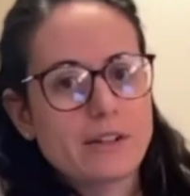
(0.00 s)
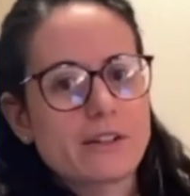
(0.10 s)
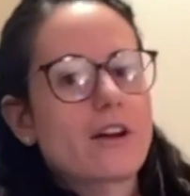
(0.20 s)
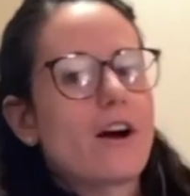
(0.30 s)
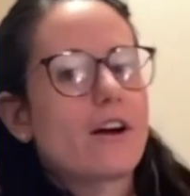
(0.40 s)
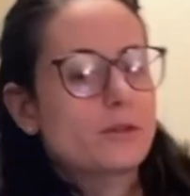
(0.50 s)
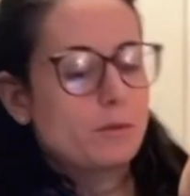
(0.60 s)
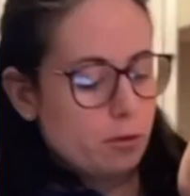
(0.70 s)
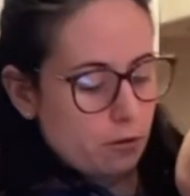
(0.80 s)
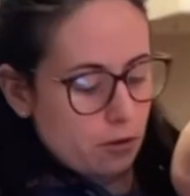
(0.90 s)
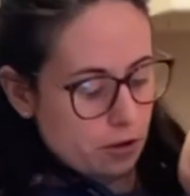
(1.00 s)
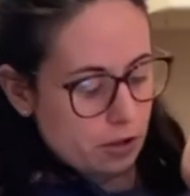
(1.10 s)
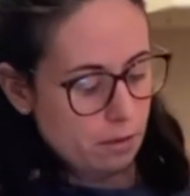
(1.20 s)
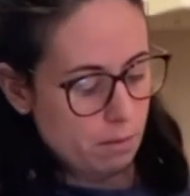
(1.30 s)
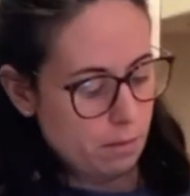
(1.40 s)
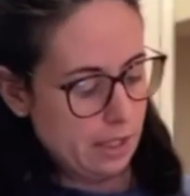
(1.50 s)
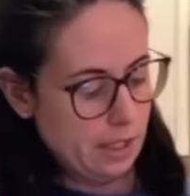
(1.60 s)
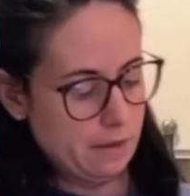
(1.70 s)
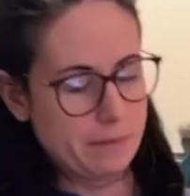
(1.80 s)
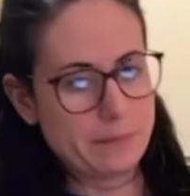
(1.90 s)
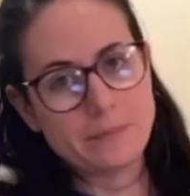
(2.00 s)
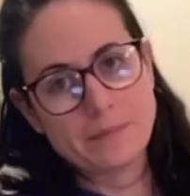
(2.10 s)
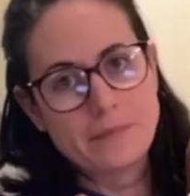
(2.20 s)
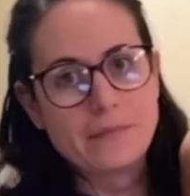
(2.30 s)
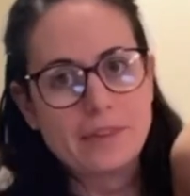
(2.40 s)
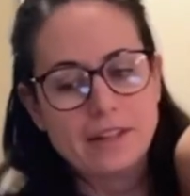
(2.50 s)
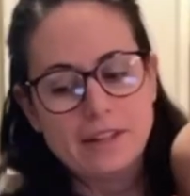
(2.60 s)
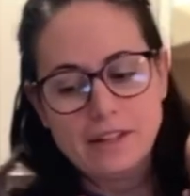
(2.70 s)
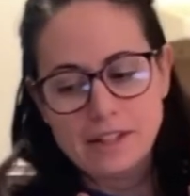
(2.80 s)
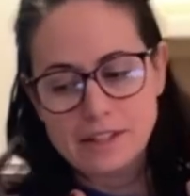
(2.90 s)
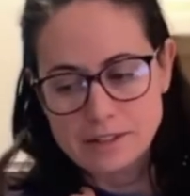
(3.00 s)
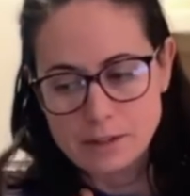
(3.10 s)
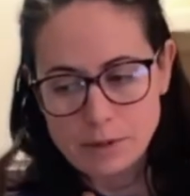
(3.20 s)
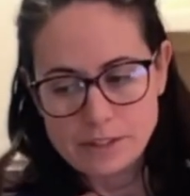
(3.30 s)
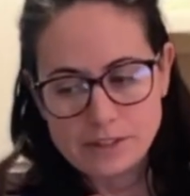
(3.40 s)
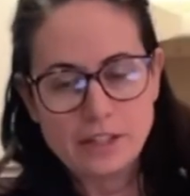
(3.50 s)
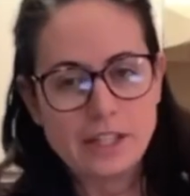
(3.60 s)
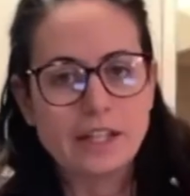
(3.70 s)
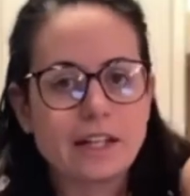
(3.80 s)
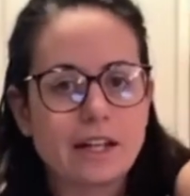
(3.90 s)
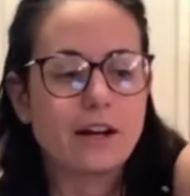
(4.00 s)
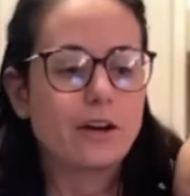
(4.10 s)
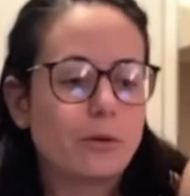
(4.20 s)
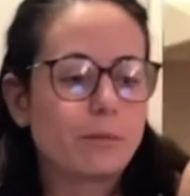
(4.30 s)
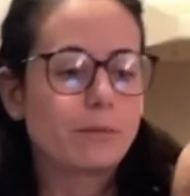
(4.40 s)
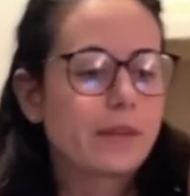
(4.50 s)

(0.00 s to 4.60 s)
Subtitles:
to the hospital version, but it's the best you can get at home.